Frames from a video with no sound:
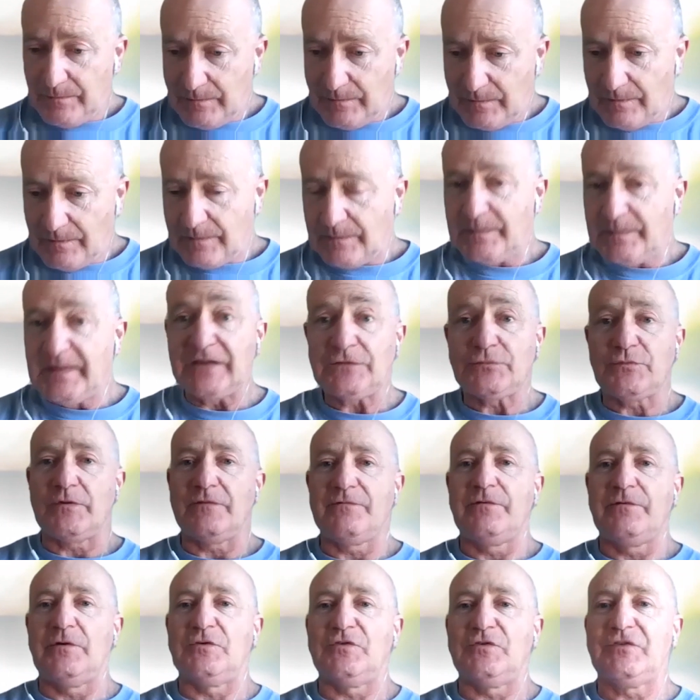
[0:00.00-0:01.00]
network
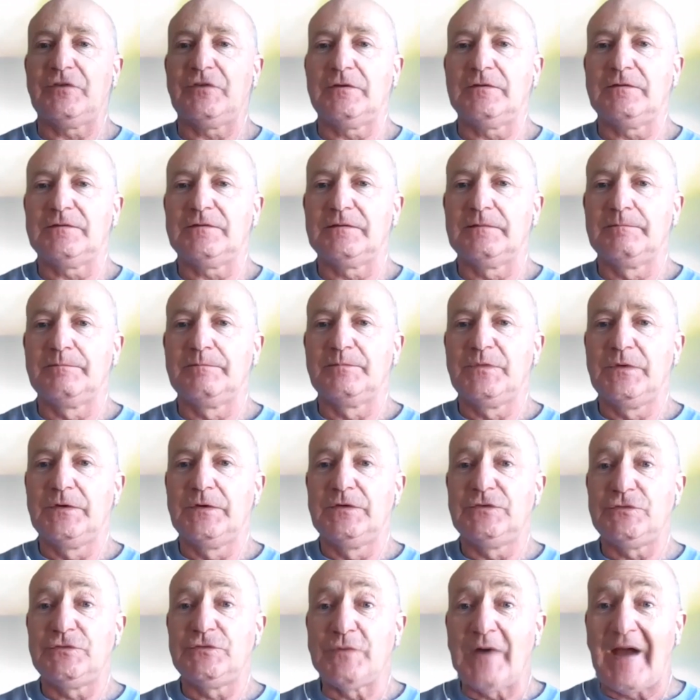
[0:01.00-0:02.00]
functions
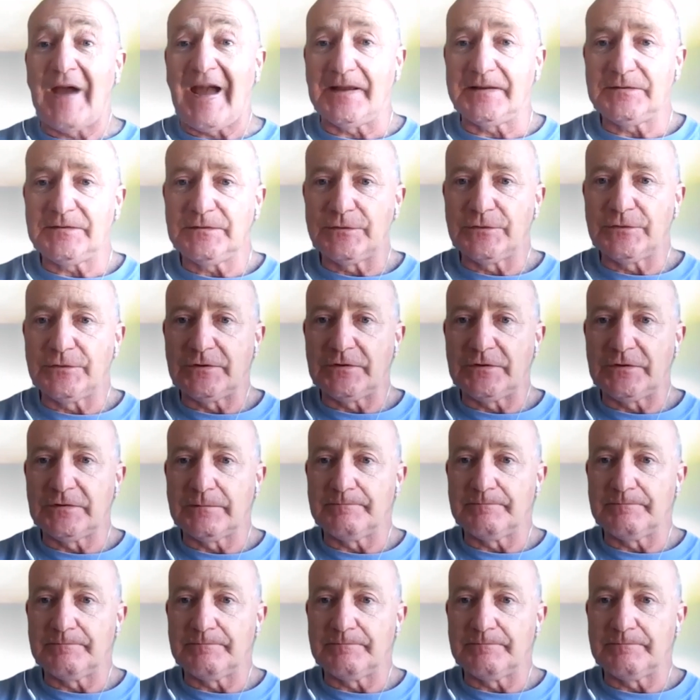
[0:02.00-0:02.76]
to handle